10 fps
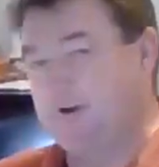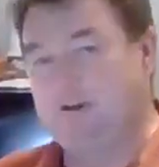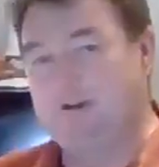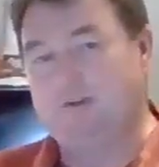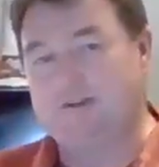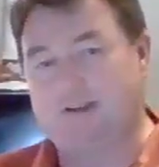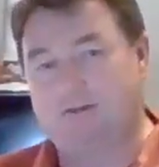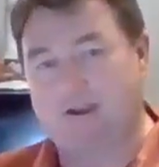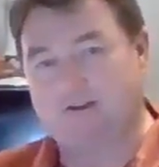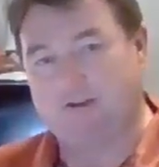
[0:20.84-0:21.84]
I'm going to do is
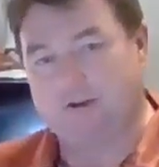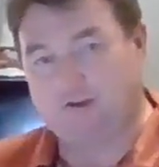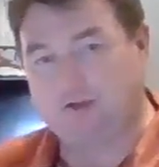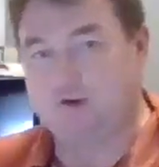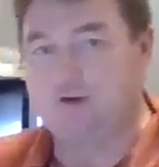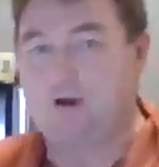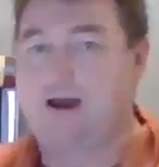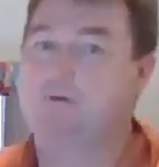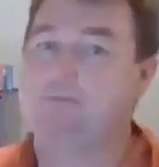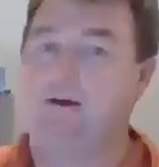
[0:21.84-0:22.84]
I'm actually going to show you
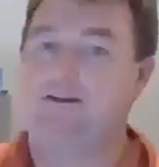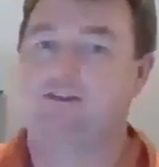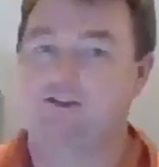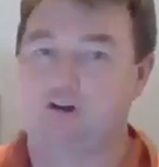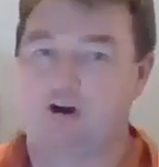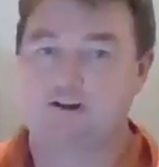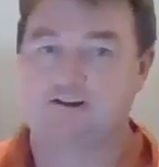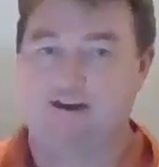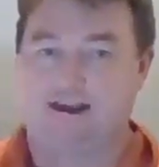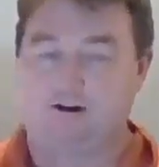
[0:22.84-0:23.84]
how to make the
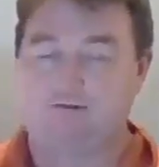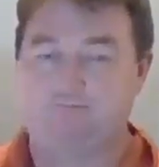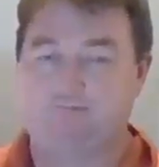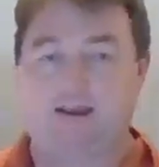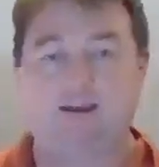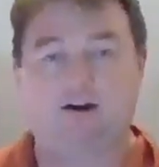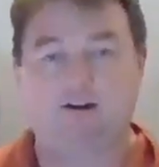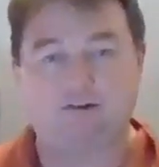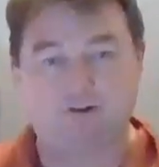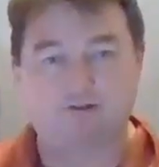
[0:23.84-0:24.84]
sauce now, and
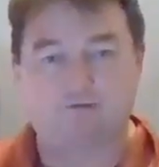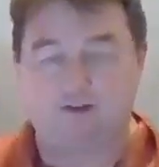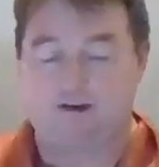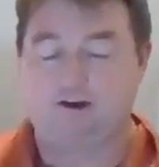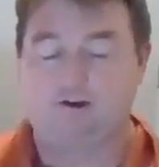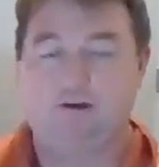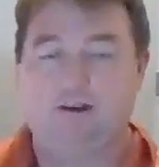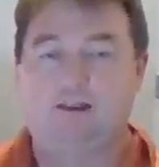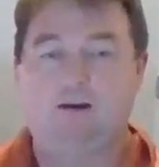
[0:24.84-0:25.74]
on another video,